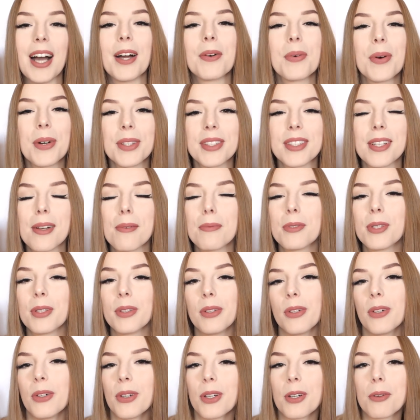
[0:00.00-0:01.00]
I want them to
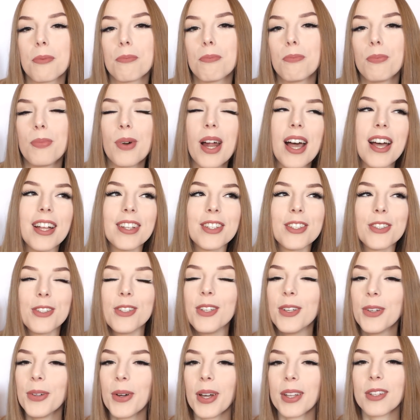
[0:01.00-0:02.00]
look brand
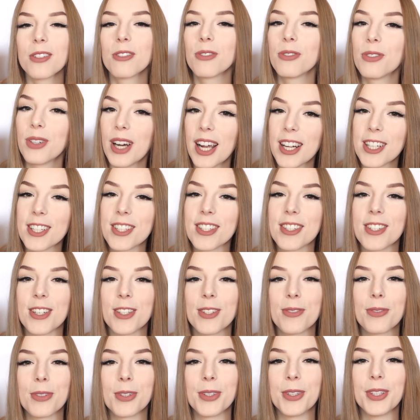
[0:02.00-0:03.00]
new and fresh
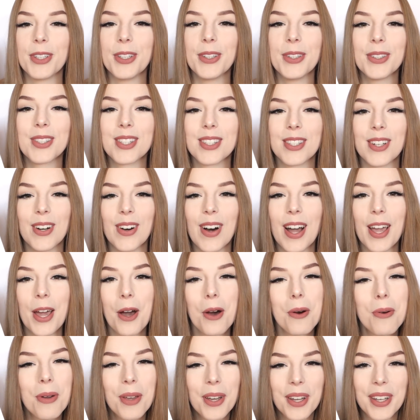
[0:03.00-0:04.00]
just for you, so I
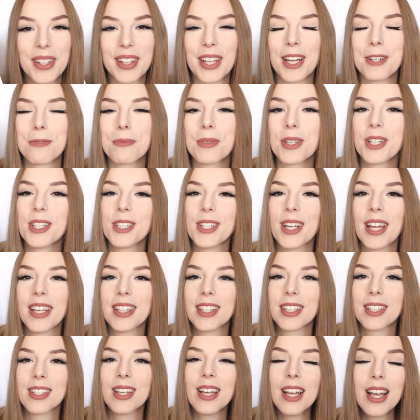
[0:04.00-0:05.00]
hope you're gonna appreciate
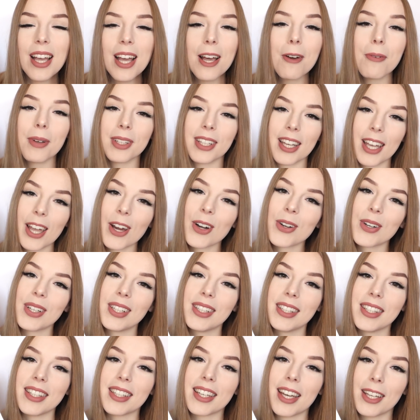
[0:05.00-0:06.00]
it. But I
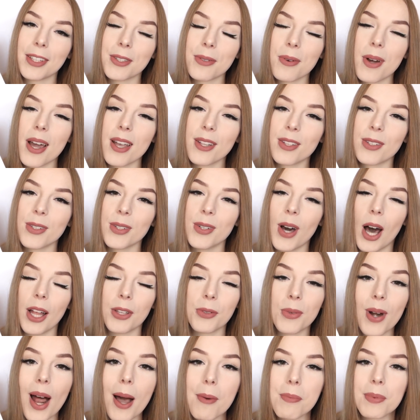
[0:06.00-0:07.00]
already can't wait to
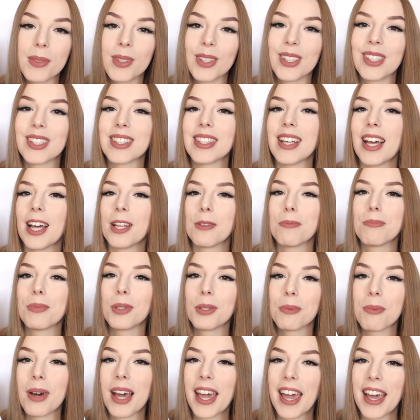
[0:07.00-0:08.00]
unwrap this and
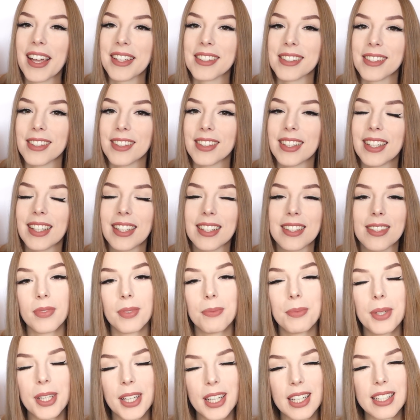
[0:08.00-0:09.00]
put my hands on it,
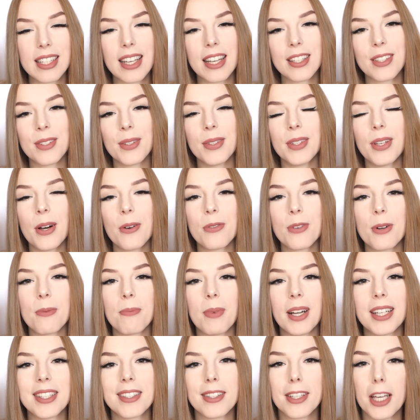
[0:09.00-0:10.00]
because as you know from
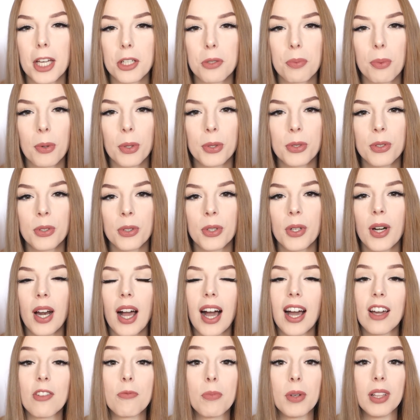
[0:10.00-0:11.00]
my sketchbook tour,
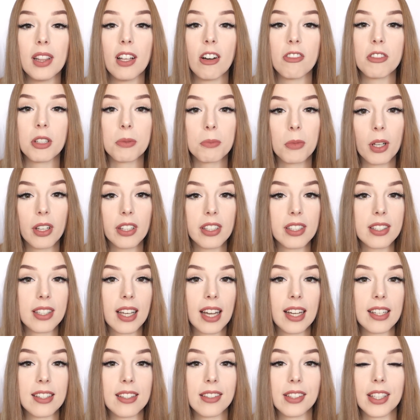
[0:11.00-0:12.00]
I've been loving
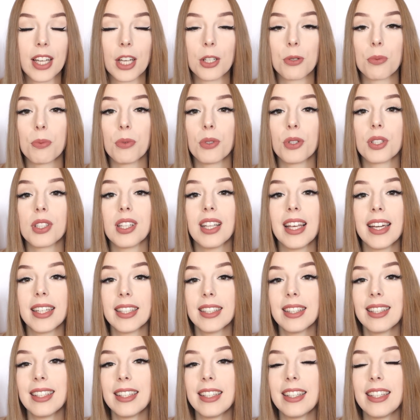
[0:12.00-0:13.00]
Moleskine sketchbooks
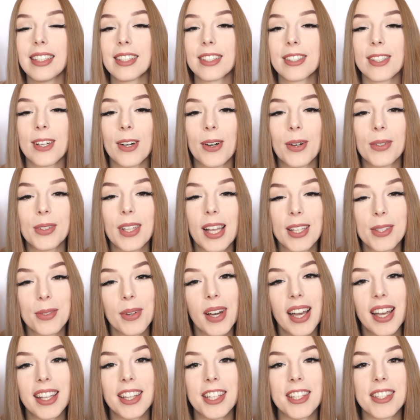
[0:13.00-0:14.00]
lately, so that's
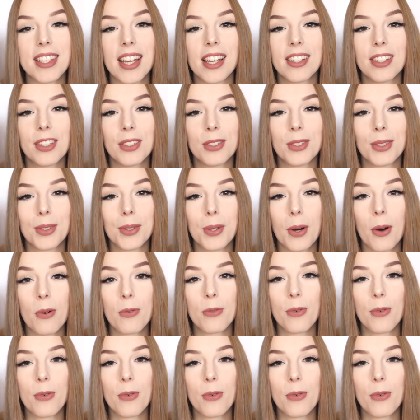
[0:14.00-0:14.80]
why I decided to go